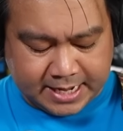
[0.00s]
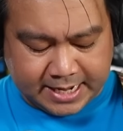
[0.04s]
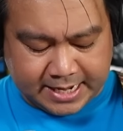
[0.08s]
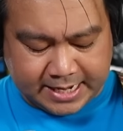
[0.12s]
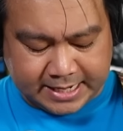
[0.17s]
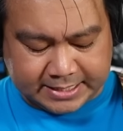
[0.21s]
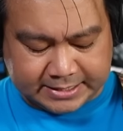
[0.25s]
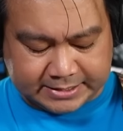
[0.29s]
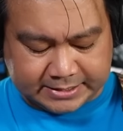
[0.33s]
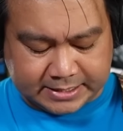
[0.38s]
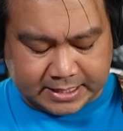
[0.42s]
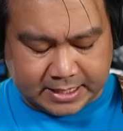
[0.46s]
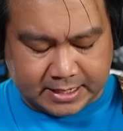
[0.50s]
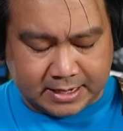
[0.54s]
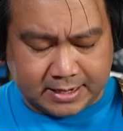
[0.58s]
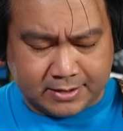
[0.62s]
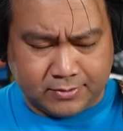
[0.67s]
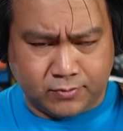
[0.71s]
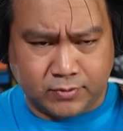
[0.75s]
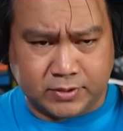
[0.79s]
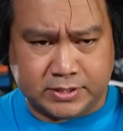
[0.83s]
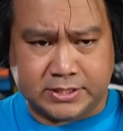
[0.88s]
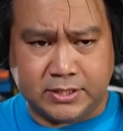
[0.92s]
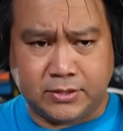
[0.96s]
is
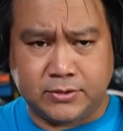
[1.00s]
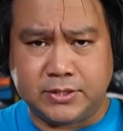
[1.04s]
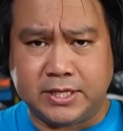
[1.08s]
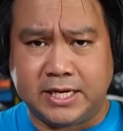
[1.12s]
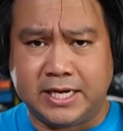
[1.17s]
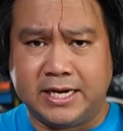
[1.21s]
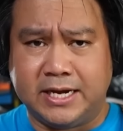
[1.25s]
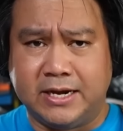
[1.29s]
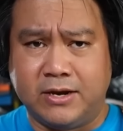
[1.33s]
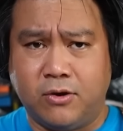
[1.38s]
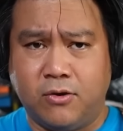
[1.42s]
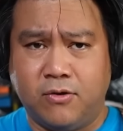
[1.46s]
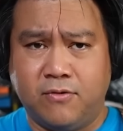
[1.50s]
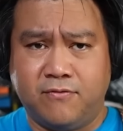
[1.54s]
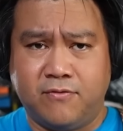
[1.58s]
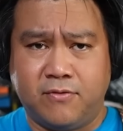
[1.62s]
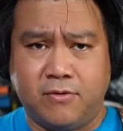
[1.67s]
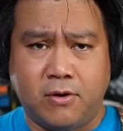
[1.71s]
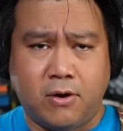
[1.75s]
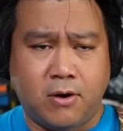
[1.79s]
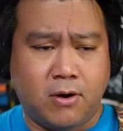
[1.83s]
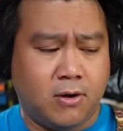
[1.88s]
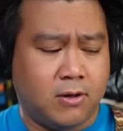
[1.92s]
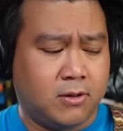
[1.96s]
resulting in an
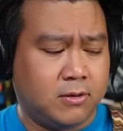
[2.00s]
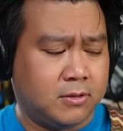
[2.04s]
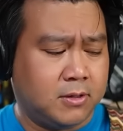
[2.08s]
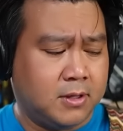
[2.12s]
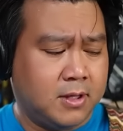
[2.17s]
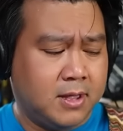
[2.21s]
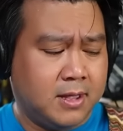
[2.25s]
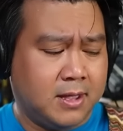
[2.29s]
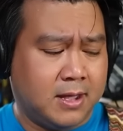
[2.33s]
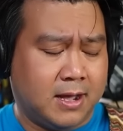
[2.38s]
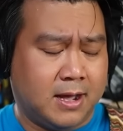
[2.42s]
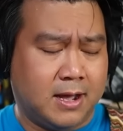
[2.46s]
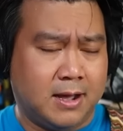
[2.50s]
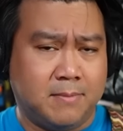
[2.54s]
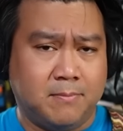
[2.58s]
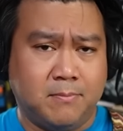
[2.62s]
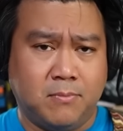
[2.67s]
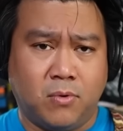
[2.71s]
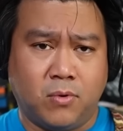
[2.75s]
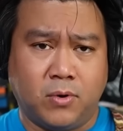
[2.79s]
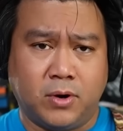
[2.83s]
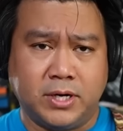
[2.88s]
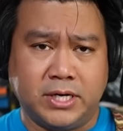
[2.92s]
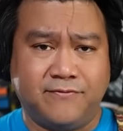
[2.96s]
overall
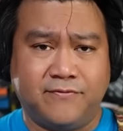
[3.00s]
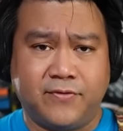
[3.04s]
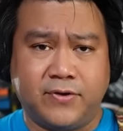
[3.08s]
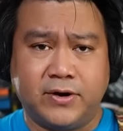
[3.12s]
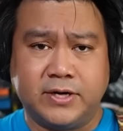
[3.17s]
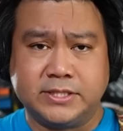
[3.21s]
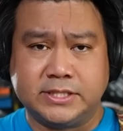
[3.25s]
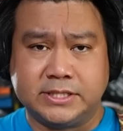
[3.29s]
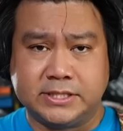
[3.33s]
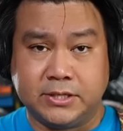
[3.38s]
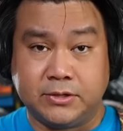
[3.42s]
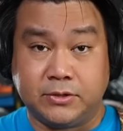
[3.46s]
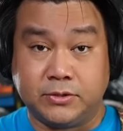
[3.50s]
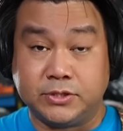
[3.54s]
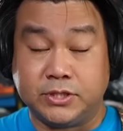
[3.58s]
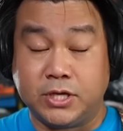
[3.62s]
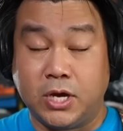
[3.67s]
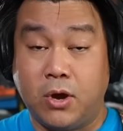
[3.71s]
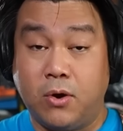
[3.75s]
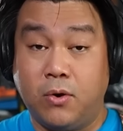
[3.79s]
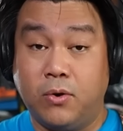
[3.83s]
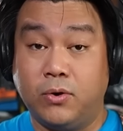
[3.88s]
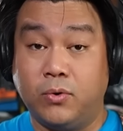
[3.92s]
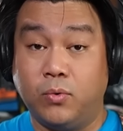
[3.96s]
more versatile
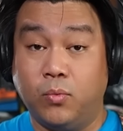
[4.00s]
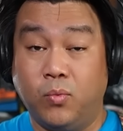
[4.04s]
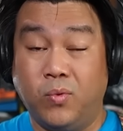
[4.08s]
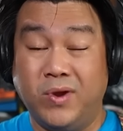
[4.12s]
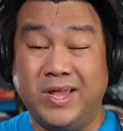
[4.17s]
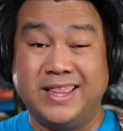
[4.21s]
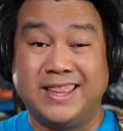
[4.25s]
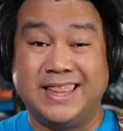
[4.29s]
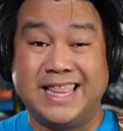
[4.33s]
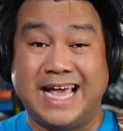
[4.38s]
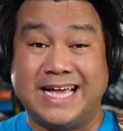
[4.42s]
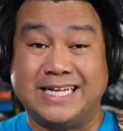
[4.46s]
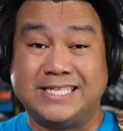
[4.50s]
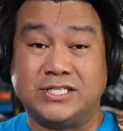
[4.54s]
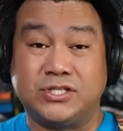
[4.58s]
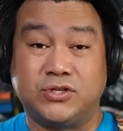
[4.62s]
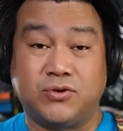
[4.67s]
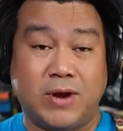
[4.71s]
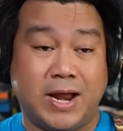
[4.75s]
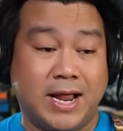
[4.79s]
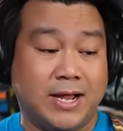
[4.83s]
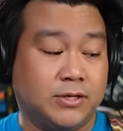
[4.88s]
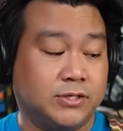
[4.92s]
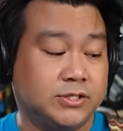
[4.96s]
tone with that
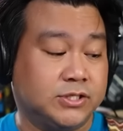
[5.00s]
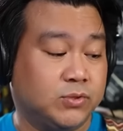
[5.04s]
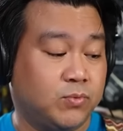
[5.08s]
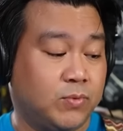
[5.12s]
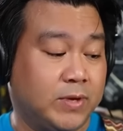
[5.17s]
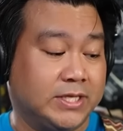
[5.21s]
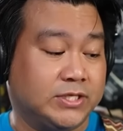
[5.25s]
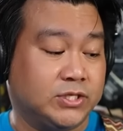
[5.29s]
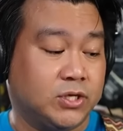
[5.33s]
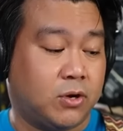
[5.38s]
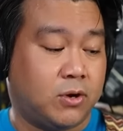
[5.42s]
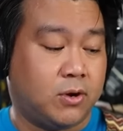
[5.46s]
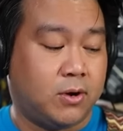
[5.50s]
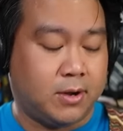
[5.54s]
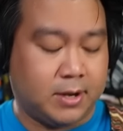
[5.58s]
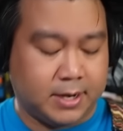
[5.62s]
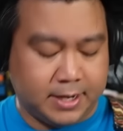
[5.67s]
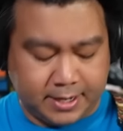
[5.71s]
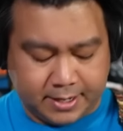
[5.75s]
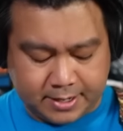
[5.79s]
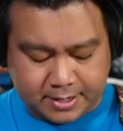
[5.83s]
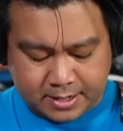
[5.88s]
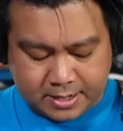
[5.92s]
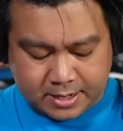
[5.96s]
strangle switch
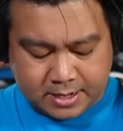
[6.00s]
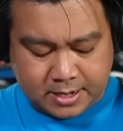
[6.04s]
on.